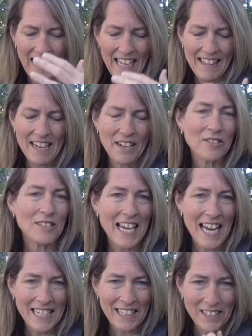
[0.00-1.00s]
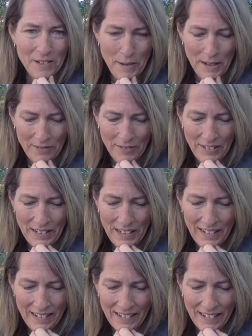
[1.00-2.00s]
Then it goes on a little bit
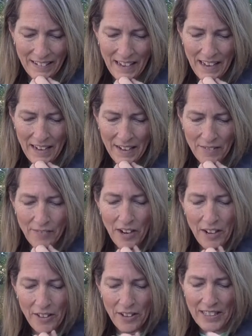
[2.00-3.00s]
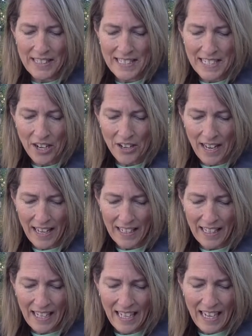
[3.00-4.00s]
farther, and
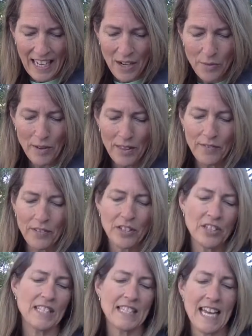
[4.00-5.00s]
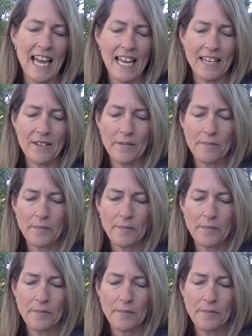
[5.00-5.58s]
starting with verse 10,